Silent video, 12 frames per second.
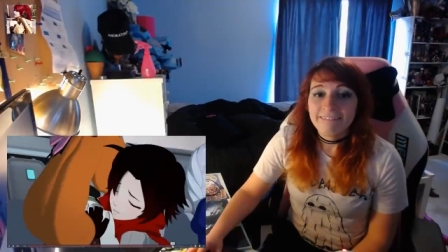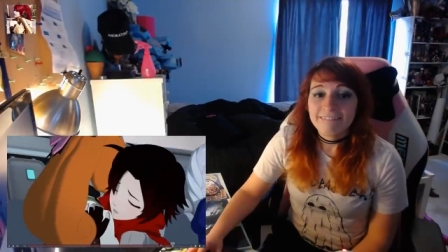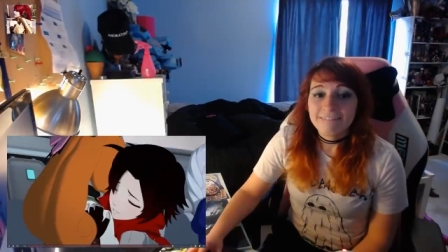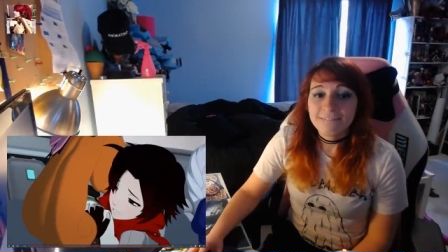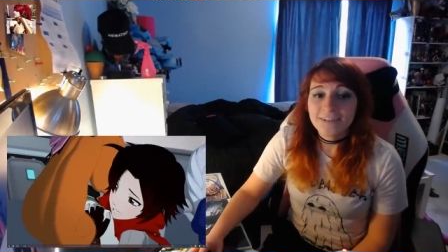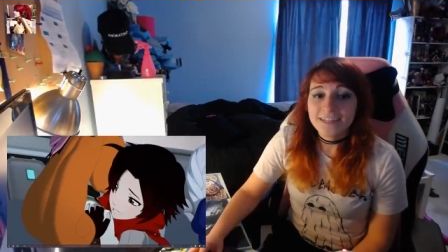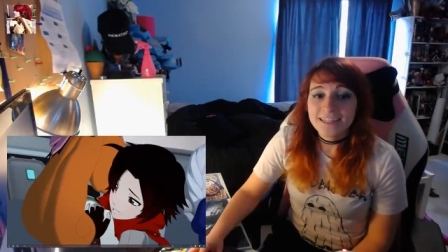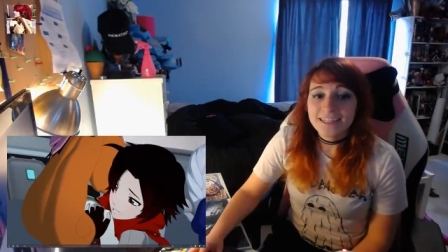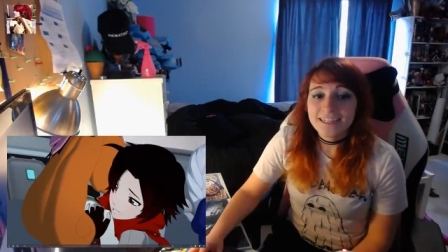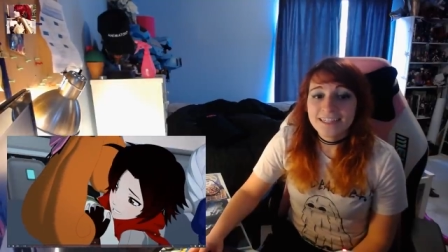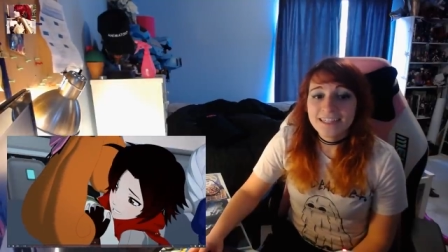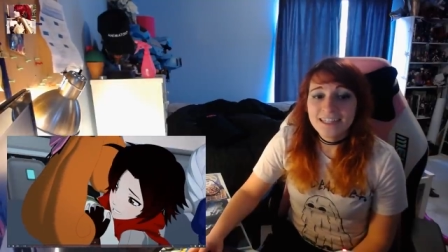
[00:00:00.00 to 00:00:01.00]

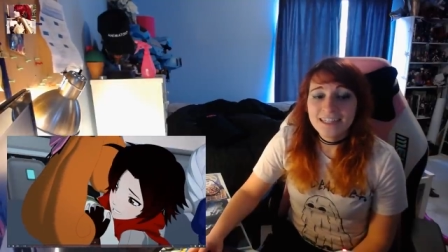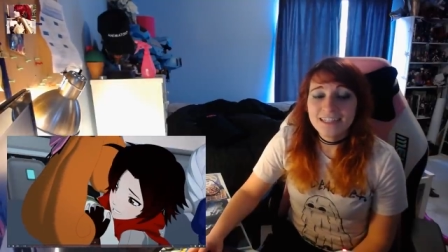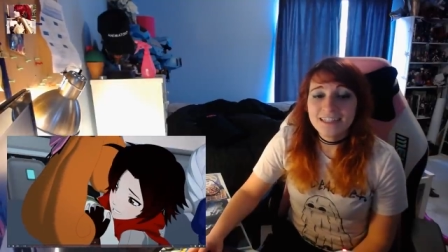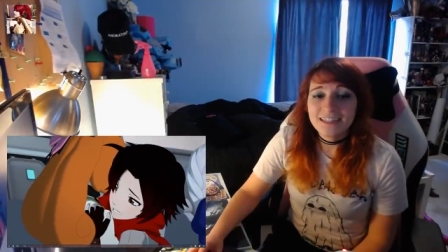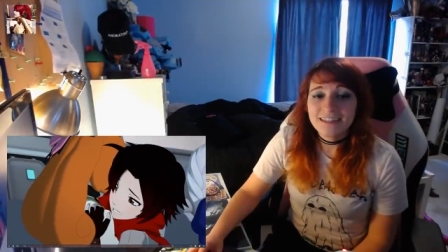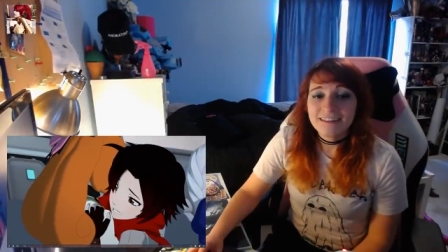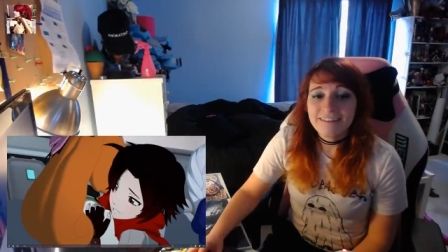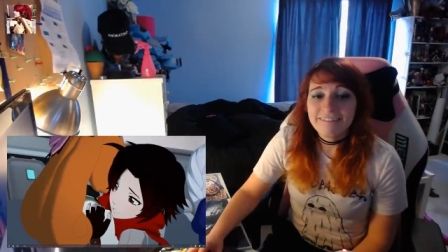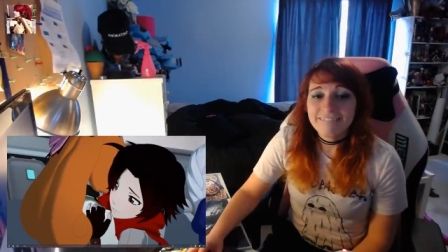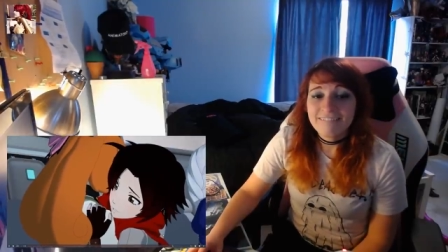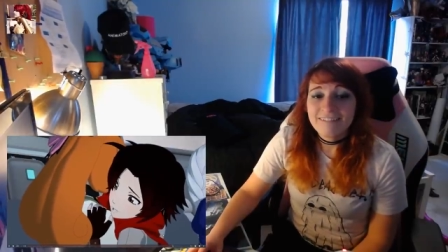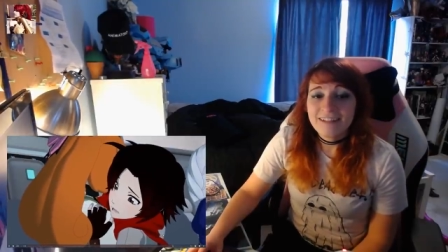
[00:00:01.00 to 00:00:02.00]
fucking
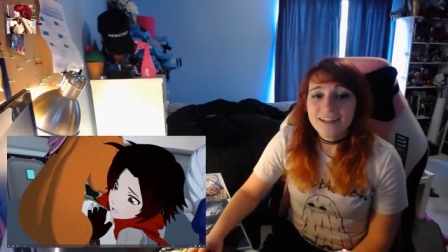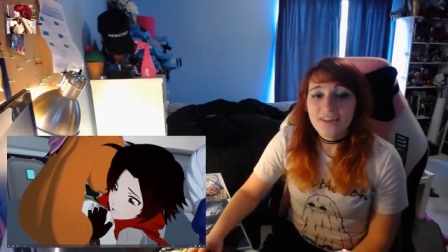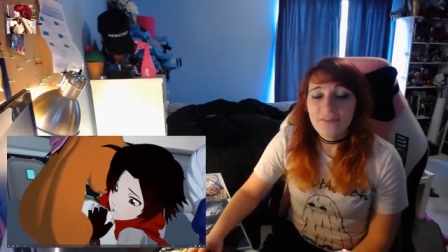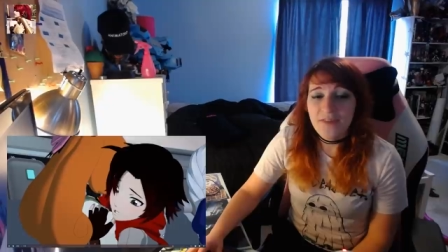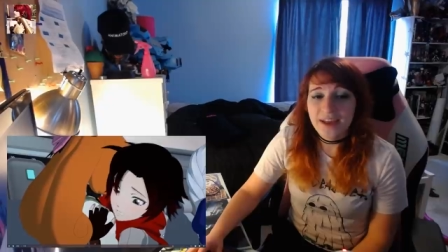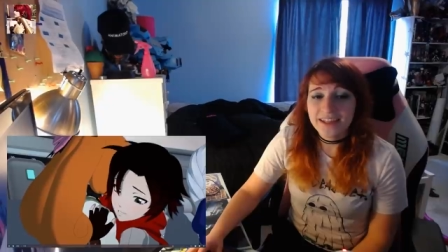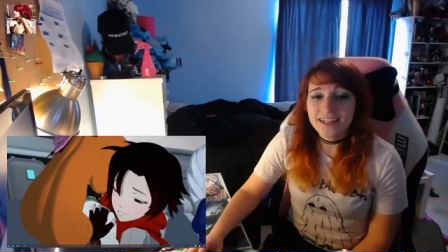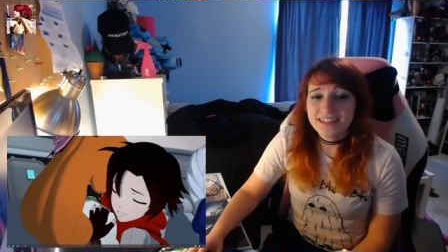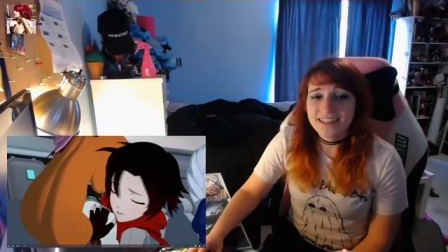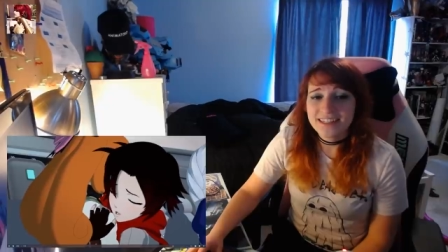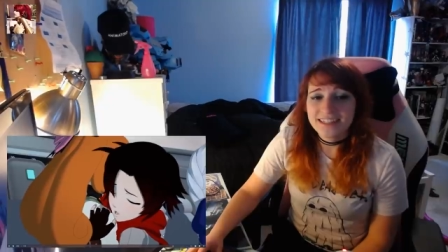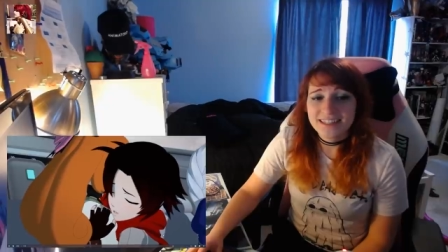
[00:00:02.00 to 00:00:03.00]
the fact that it's
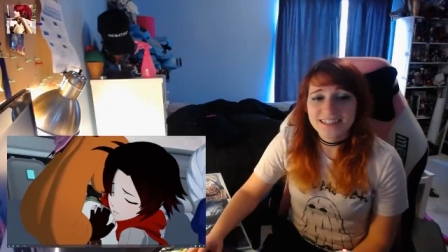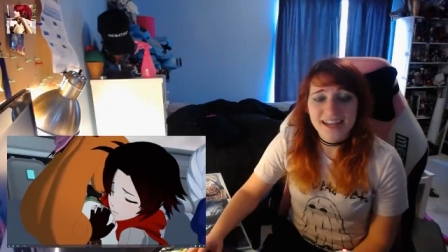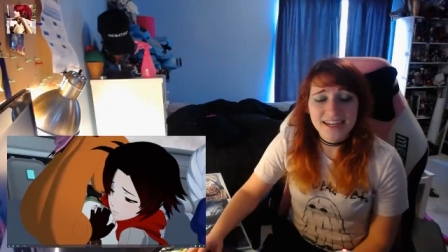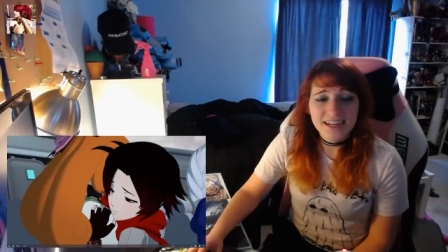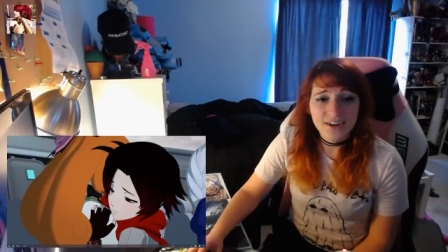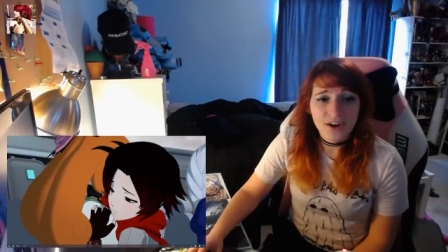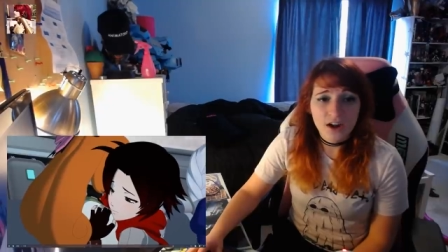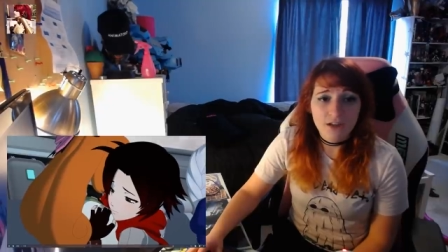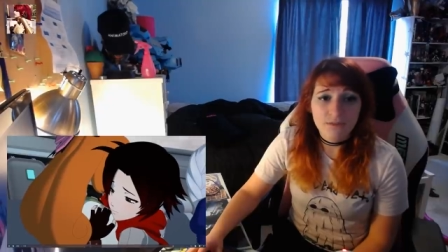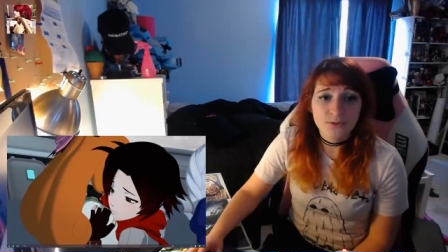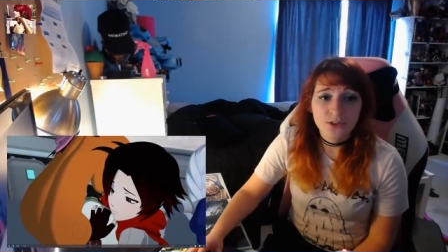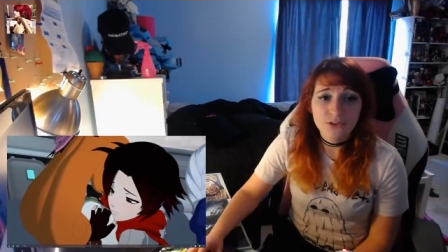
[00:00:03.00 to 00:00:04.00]
this extended hug
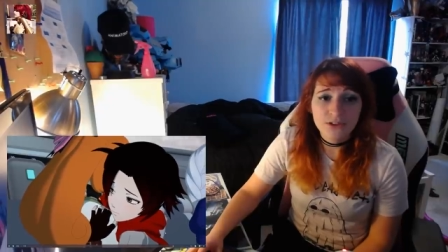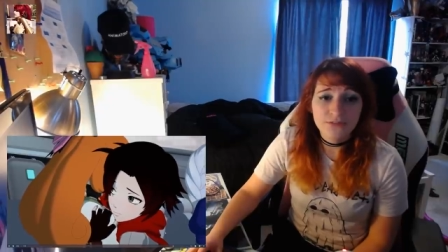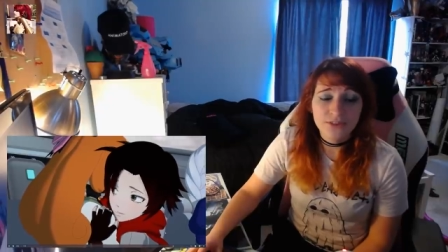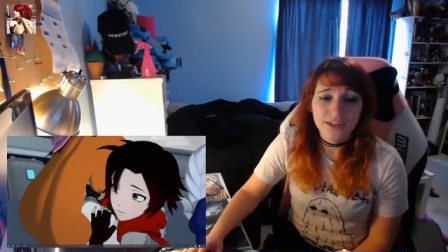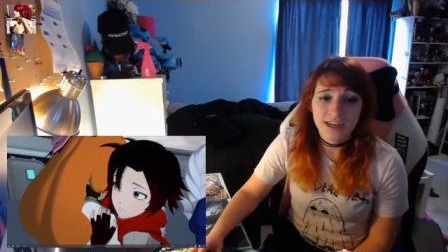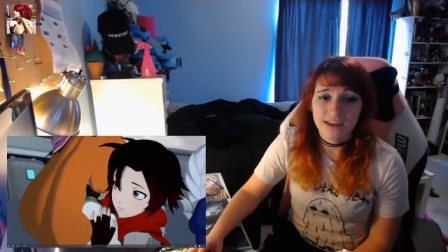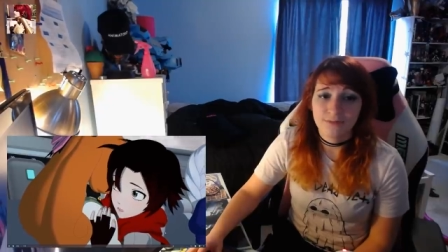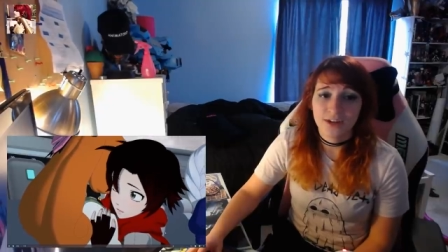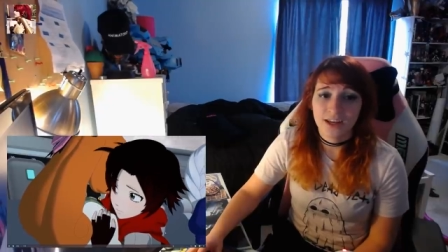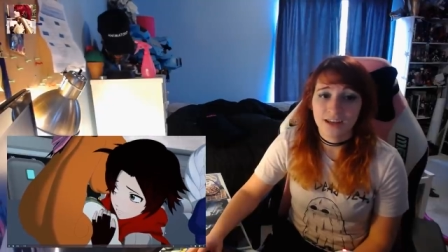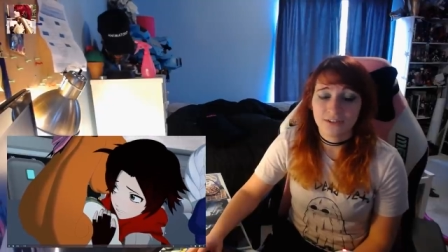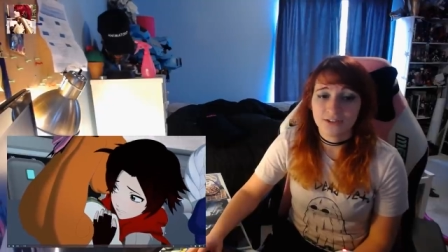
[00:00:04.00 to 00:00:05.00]
from two different camera
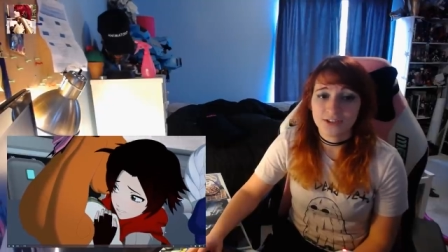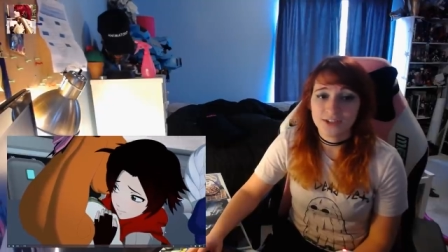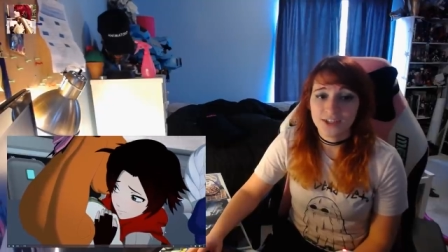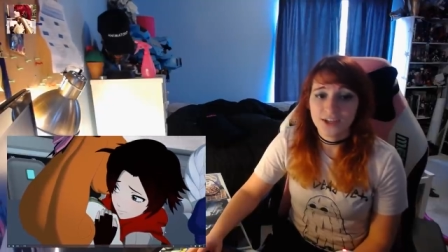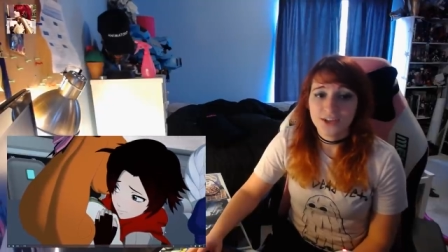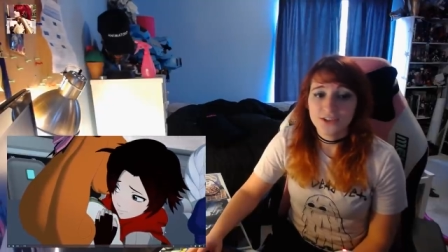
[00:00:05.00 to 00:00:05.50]
angles